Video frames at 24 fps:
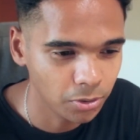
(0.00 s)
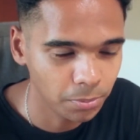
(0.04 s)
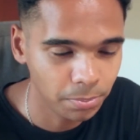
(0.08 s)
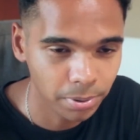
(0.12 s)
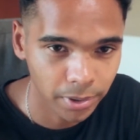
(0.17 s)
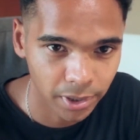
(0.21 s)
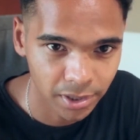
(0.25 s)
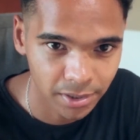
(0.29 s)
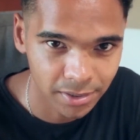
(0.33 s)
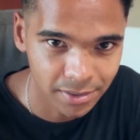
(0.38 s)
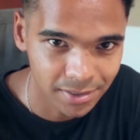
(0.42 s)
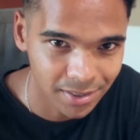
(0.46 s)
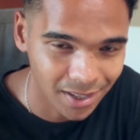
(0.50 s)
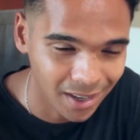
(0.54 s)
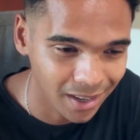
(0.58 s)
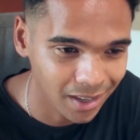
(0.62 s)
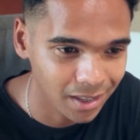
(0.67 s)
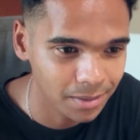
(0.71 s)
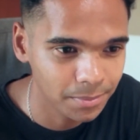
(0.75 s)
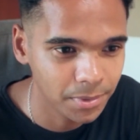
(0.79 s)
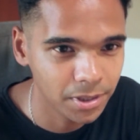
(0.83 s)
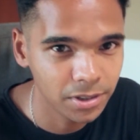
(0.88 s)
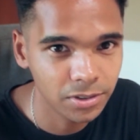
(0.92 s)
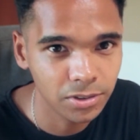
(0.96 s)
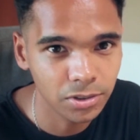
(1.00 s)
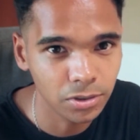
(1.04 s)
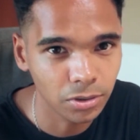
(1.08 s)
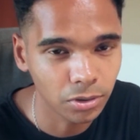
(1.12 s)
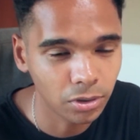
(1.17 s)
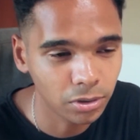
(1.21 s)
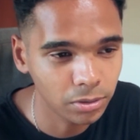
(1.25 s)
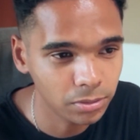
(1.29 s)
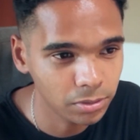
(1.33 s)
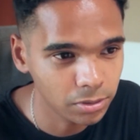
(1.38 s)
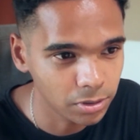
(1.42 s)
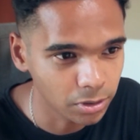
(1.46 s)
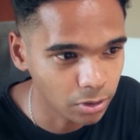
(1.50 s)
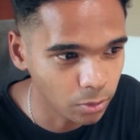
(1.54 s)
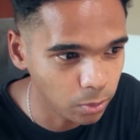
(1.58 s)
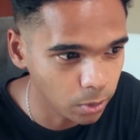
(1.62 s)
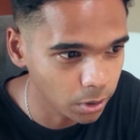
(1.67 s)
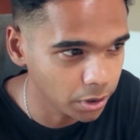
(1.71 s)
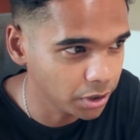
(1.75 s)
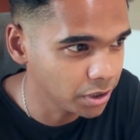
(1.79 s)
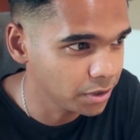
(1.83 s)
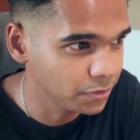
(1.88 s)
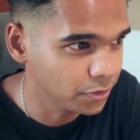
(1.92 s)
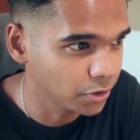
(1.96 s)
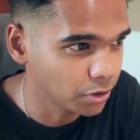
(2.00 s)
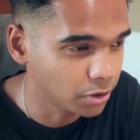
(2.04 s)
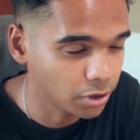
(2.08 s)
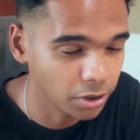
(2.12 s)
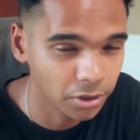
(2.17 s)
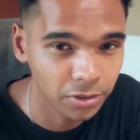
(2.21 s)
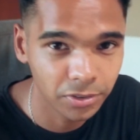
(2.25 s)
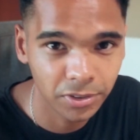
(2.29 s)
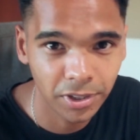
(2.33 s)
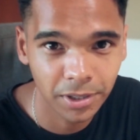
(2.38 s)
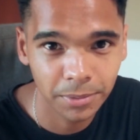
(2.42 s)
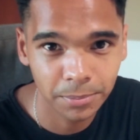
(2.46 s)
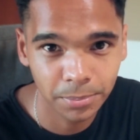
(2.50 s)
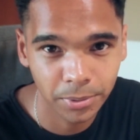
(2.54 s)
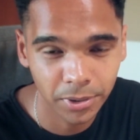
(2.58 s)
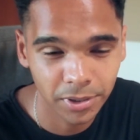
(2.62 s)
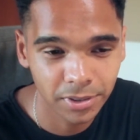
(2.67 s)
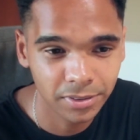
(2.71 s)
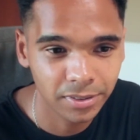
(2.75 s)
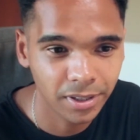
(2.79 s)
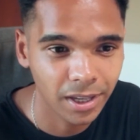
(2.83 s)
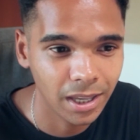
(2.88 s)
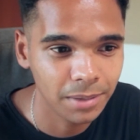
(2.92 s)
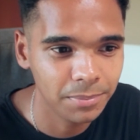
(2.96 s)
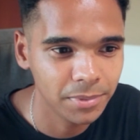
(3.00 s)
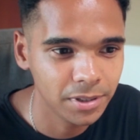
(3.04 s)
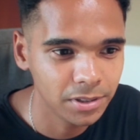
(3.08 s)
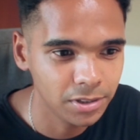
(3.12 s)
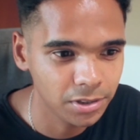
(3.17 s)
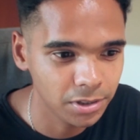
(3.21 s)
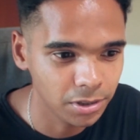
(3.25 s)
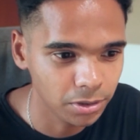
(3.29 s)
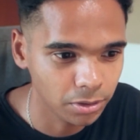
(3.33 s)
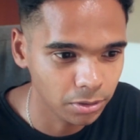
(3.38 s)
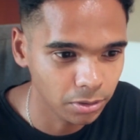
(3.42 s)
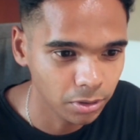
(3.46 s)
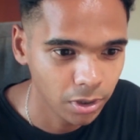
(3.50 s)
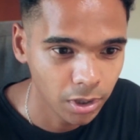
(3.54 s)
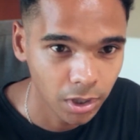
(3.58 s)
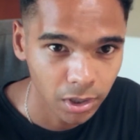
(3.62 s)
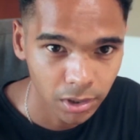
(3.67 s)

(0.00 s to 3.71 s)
putting time into the quality of your content, putting time into your